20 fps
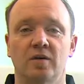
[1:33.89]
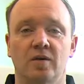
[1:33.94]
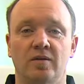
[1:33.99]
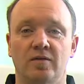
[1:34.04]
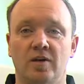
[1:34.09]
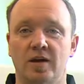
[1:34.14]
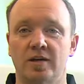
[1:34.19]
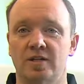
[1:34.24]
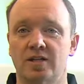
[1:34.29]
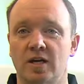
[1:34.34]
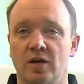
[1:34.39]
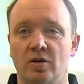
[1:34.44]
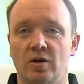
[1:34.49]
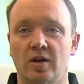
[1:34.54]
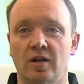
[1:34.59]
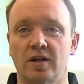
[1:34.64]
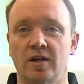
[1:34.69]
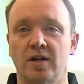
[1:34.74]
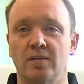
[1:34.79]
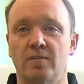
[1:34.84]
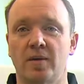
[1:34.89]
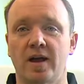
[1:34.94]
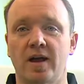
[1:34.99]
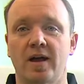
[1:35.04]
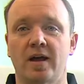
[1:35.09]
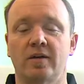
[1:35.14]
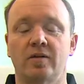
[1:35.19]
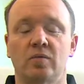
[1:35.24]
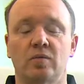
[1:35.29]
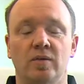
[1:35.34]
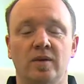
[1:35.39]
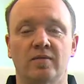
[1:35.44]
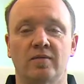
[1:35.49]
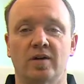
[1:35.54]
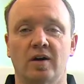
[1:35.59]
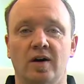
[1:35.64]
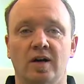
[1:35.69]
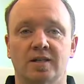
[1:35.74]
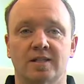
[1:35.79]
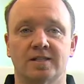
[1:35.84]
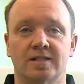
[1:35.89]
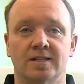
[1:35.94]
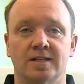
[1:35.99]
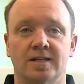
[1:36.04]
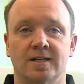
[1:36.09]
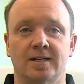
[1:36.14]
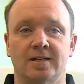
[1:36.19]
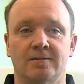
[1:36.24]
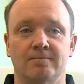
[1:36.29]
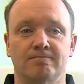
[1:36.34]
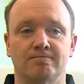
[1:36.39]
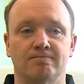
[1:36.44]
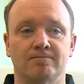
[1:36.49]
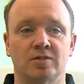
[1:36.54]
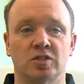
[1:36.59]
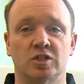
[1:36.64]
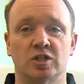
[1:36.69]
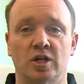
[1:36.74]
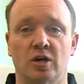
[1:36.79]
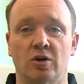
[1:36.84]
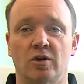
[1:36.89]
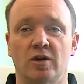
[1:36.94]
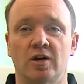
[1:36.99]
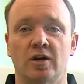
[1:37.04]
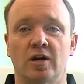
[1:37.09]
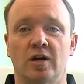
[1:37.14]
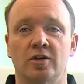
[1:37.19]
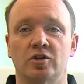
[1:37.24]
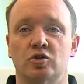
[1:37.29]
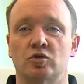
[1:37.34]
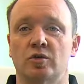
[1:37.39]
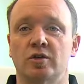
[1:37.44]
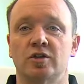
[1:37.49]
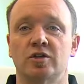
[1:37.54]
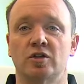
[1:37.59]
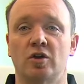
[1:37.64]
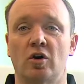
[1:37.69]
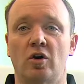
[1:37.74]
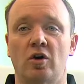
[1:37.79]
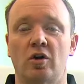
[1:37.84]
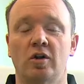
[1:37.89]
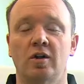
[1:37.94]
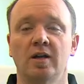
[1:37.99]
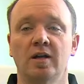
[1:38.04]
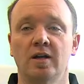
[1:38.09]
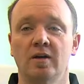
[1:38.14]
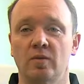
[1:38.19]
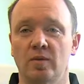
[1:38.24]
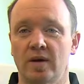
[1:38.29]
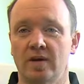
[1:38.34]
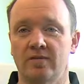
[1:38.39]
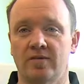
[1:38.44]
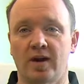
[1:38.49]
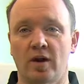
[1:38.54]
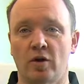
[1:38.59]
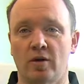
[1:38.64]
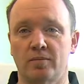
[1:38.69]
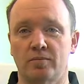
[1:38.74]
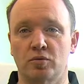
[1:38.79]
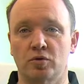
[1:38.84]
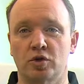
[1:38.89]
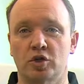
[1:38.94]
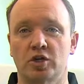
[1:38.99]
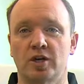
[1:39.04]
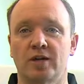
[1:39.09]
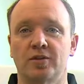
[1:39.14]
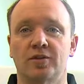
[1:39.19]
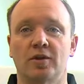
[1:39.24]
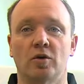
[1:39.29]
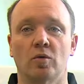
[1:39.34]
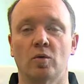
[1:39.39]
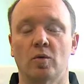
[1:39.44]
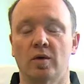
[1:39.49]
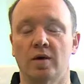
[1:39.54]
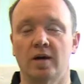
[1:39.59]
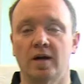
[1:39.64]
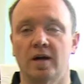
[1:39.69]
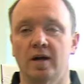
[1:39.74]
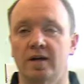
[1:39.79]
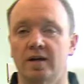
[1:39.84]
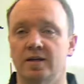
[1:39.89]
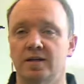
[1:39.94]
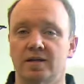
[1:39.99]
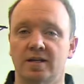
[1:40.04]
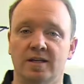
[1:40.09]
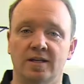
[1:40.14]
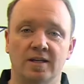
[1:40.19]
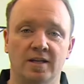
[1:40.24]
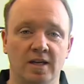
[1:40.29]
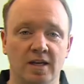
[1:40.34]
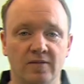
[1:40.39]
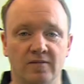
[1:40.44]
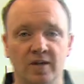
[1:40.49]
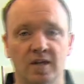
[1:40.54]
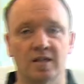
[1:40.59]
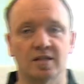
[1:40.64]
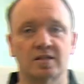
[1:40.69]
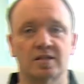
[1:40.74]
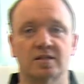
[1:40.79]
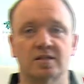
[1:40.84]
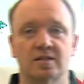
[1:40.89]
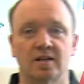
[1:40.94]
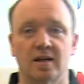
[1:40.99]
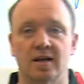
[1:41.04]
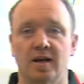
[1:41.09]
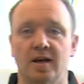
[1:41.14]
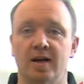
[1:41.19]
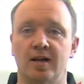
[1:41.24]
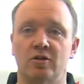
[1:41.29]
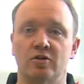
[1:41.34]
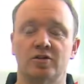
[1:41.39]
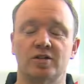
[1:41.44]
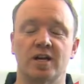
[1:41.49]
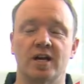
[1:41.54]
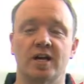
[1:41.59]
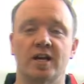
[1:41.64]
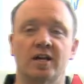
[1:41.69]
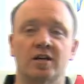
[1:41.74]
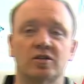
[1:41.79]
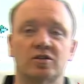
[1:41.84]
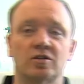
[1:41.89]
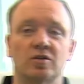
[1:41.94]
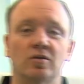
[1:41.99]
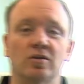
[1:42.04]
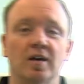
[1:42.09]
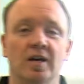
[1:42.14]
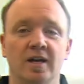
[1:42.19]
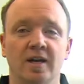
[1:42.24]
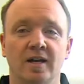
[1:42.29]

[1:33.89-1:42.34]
We've got Tara Lee Band. We've got um, Jer uh, Jordan Dahl. We have Aaron Perchette there uh, in the evenings uh, entertaining. So